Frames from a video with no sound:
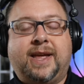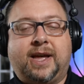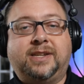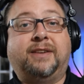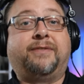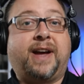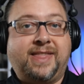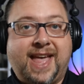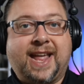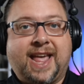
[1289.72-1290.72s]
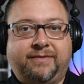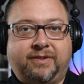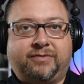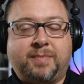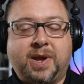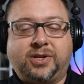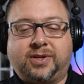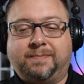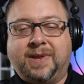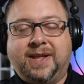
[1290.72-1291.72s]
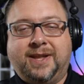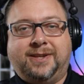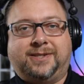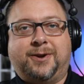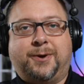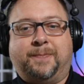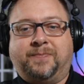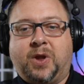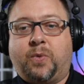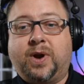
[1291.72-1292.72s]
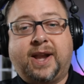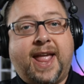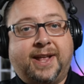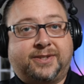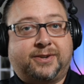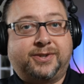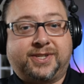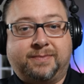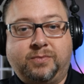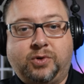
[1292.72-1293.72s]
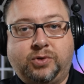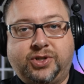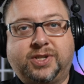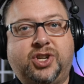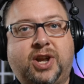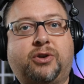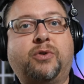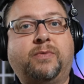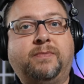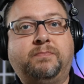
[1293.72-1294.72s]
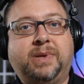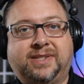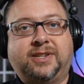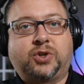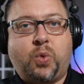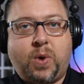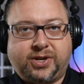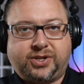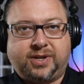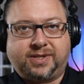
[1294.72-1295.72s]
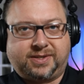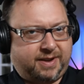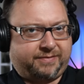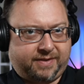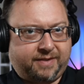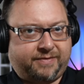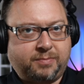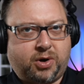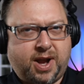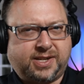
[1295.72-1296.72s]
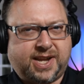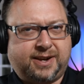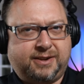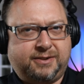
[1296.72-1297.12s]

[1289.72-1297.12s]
to find that kind of information. So we're going to answer some just general business questions, if I'm correct, Todd.